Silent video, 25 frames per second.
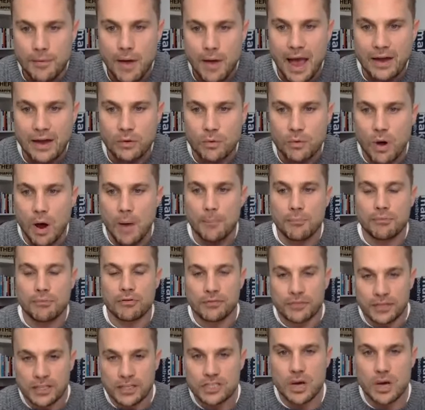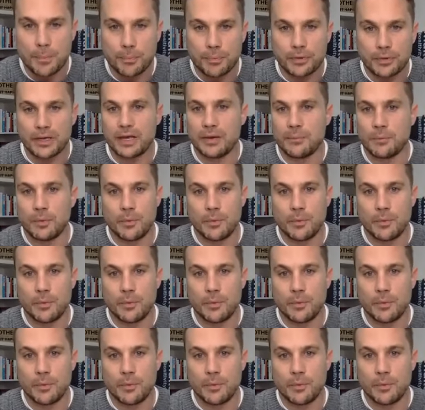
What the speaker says: had quite a privileged upbringing.